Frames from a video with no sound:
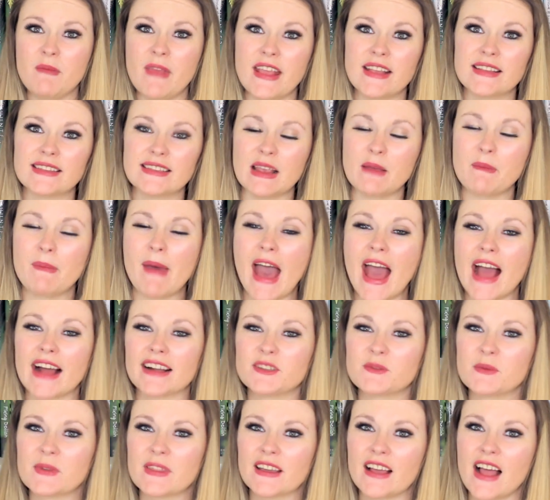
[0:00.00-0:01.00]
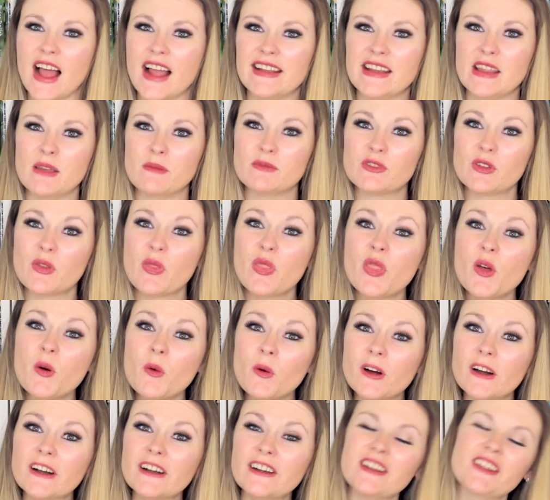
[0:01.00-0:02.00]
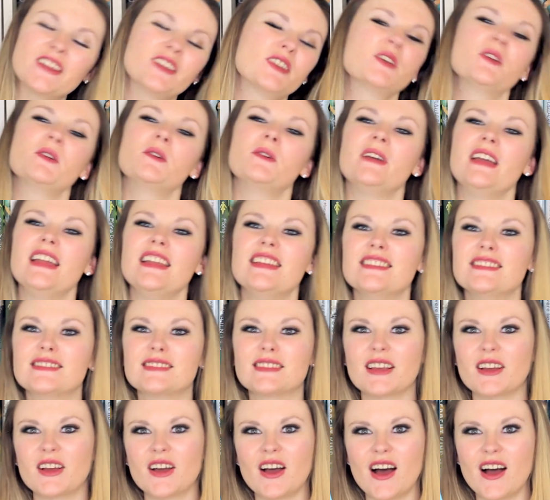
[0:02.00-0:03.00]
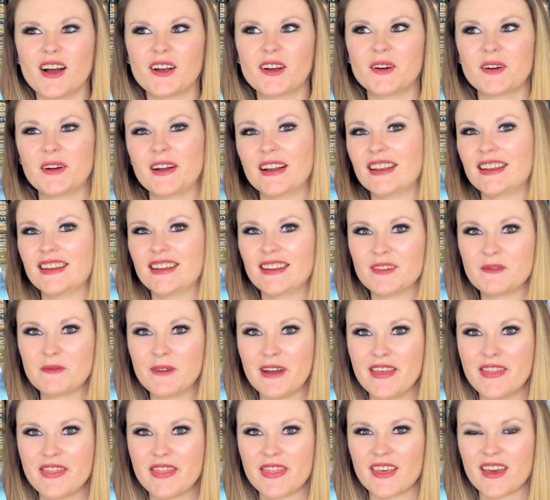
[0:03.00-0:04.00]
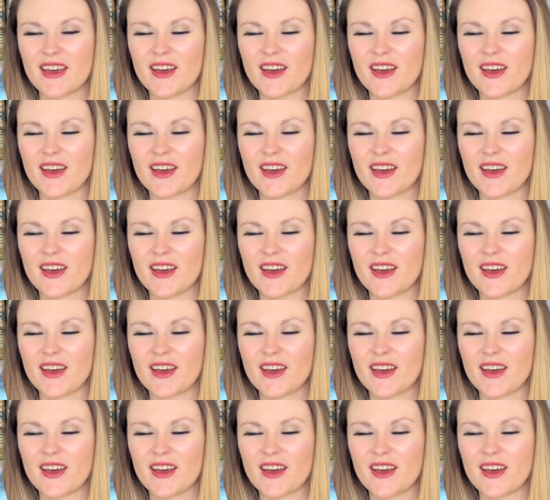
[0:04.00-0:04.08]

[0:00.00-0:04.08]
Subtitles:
makes a pact with a guy named Thorn, who is accredited with